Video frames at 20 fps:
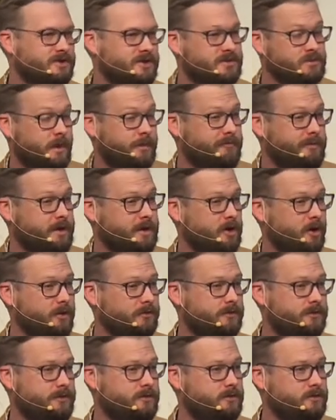That's what we've been called
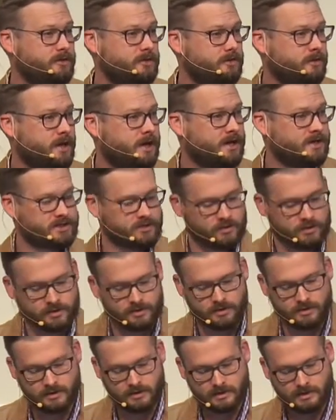to do, you and I as
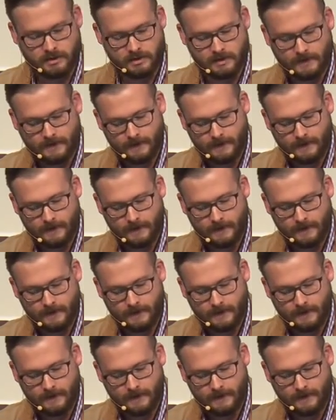Christians.